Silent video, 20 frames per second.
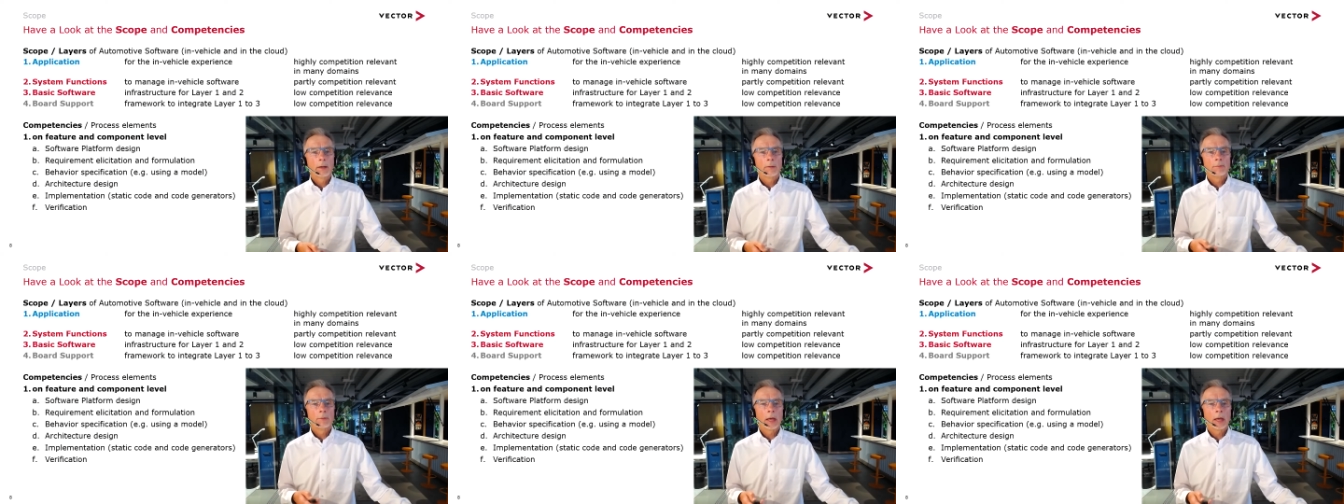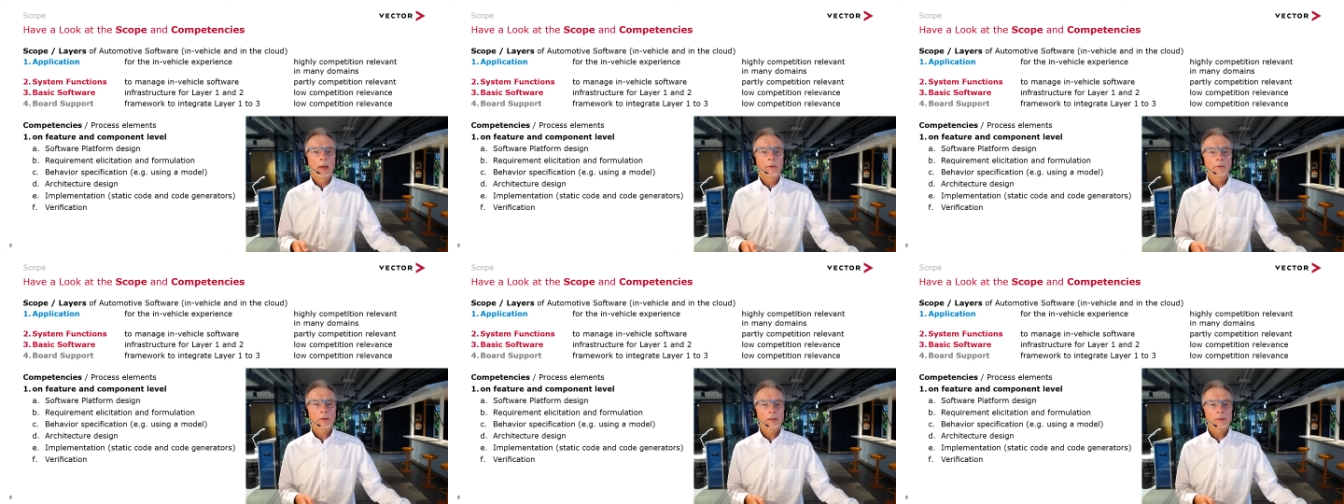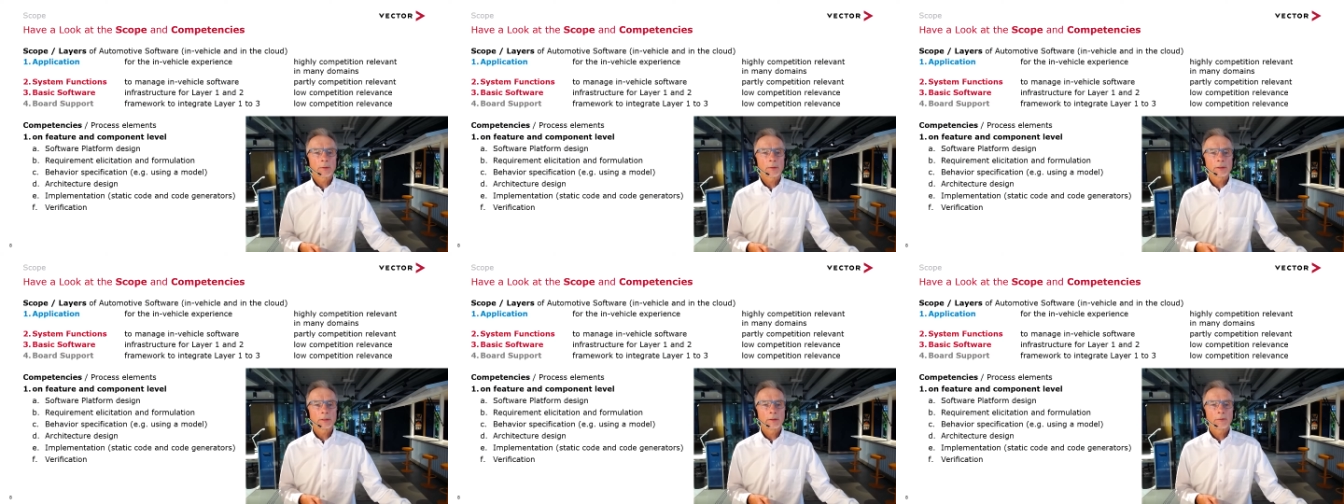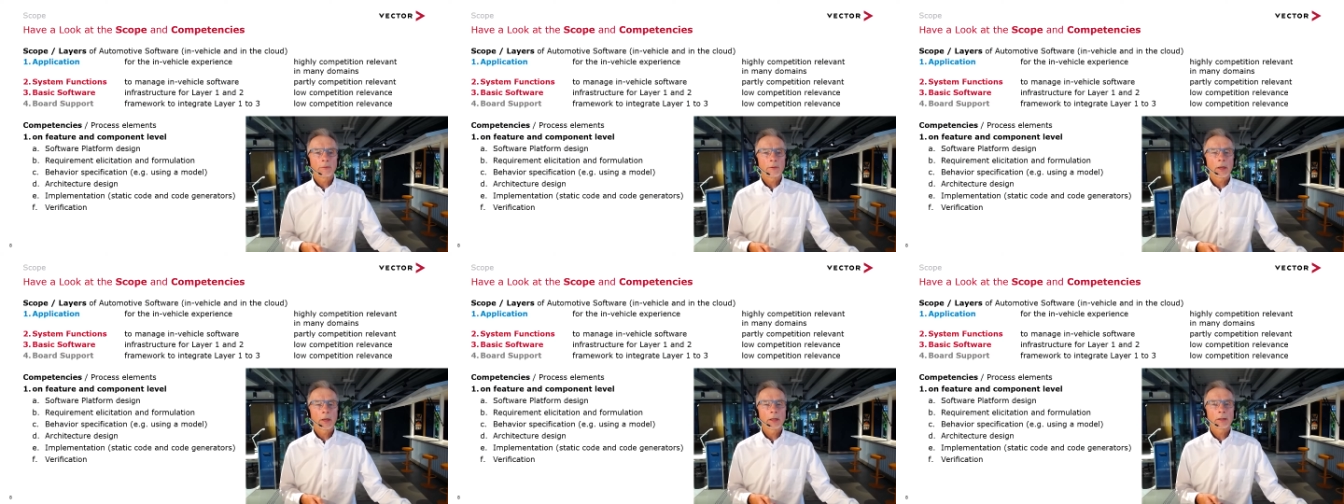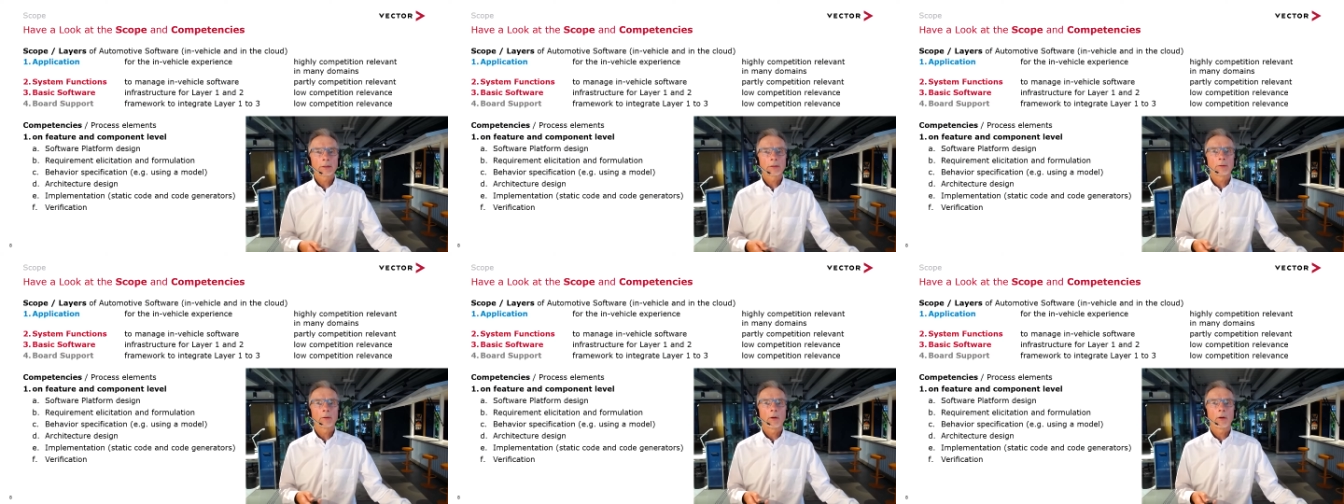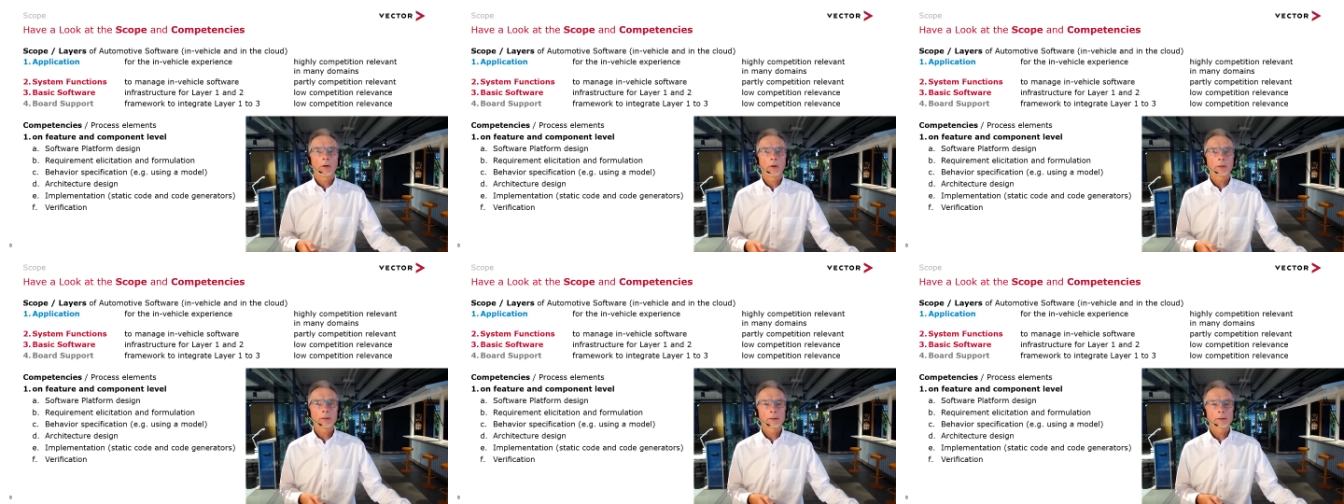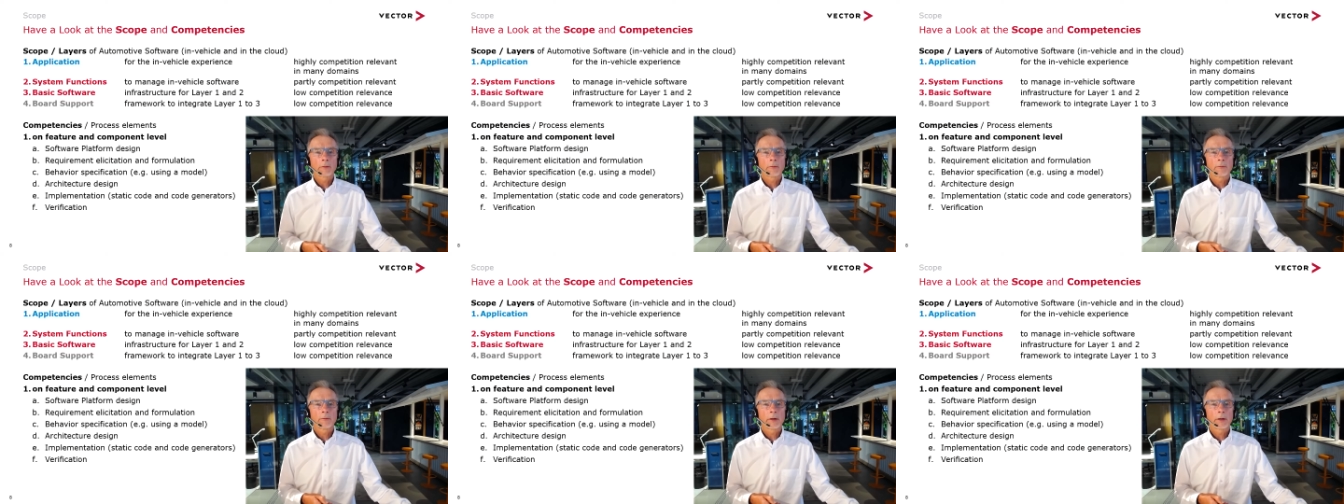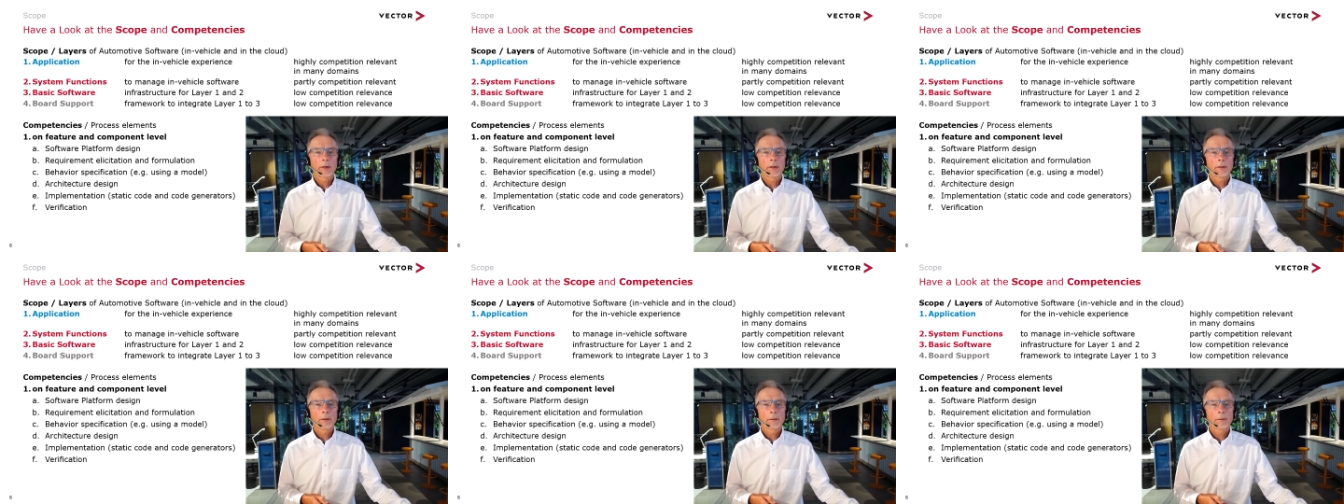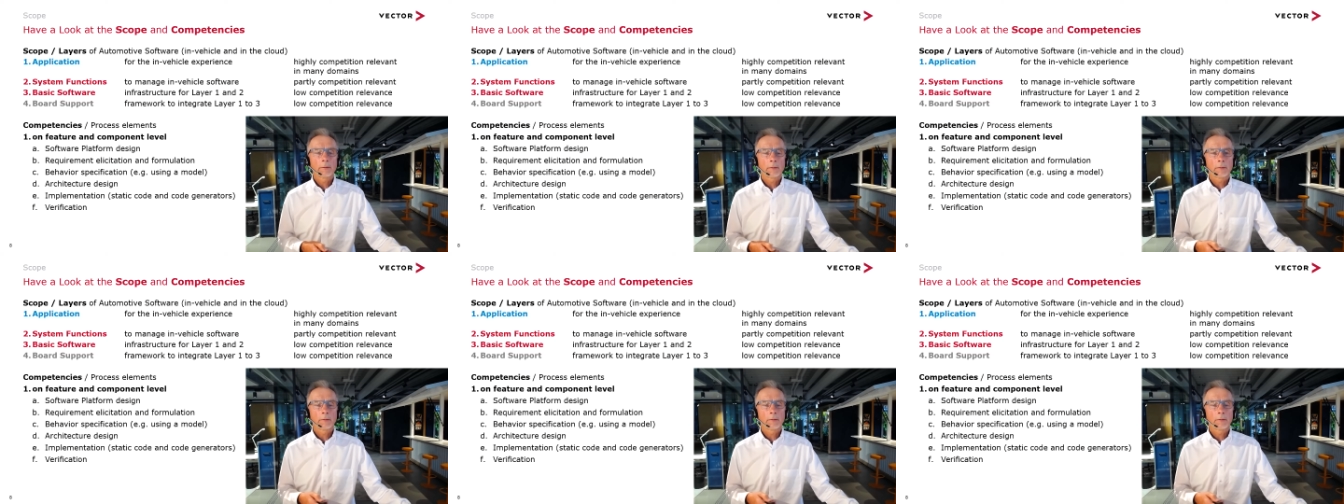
Behavior specification, also very